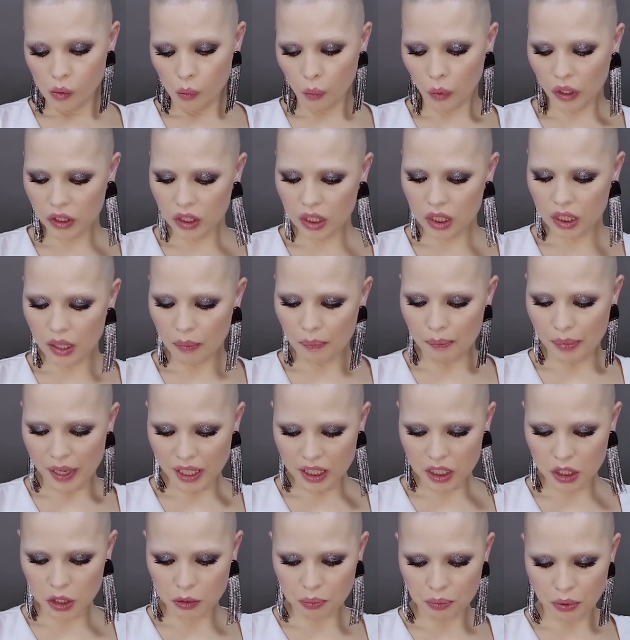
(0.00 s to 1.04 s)
What's the
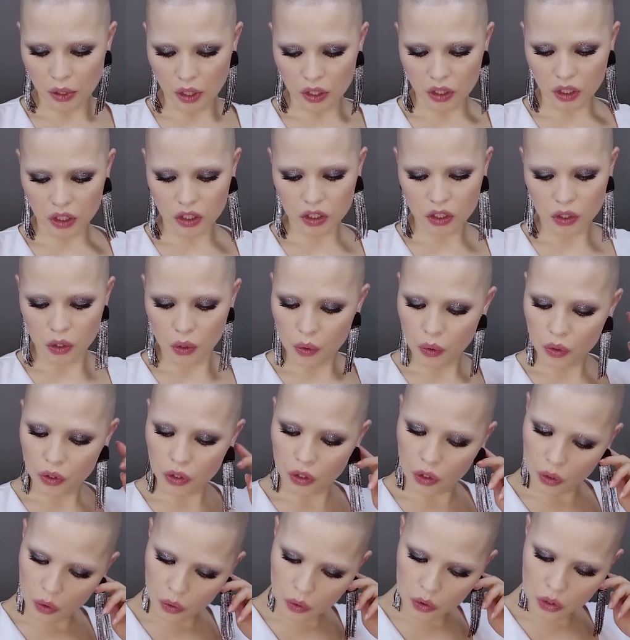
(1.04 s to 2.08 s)
best product to
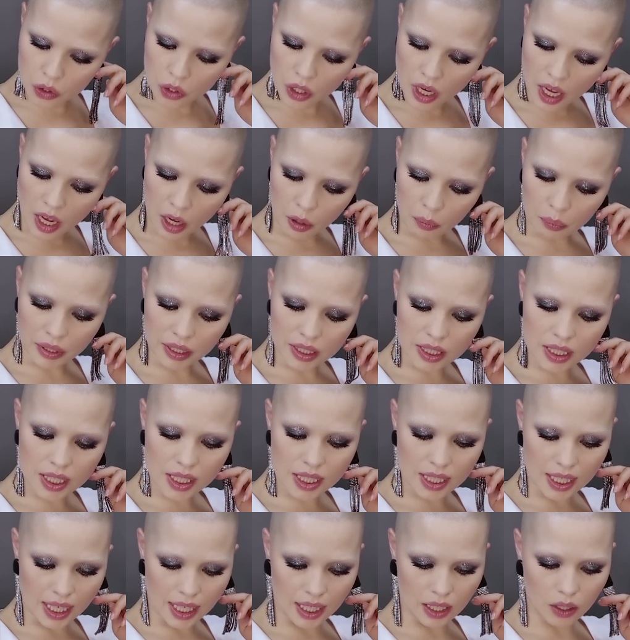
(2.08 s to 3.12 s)
use to help it
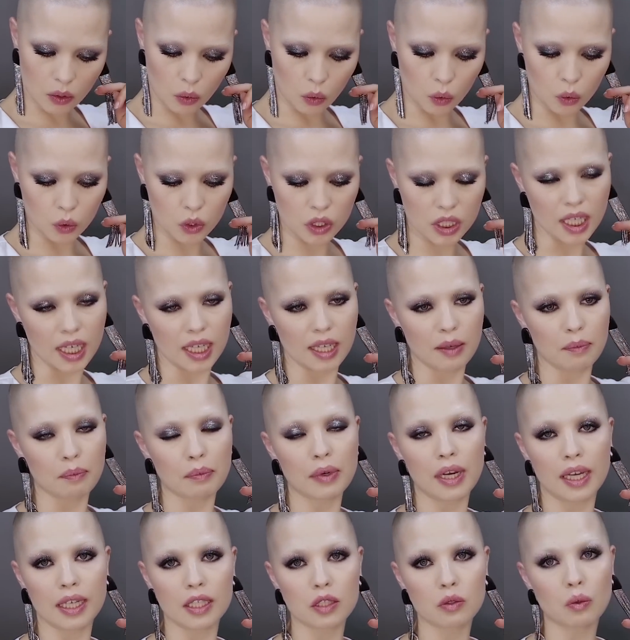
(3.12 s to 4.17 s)
stick or stay in
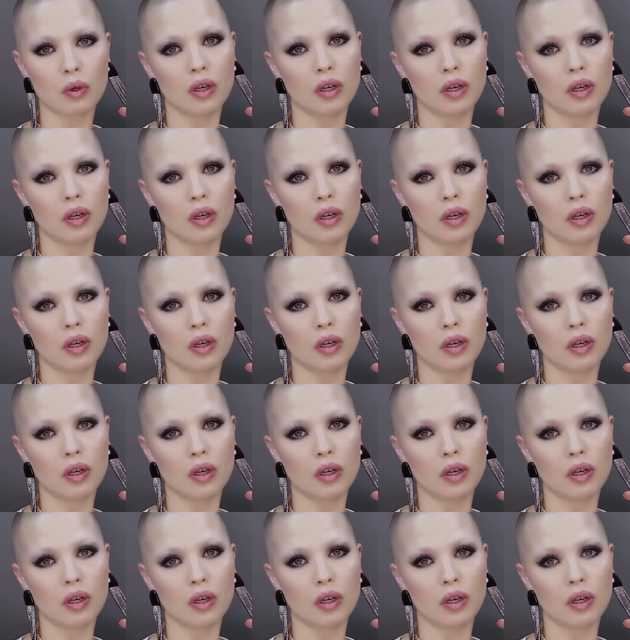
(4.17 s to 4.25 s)
place?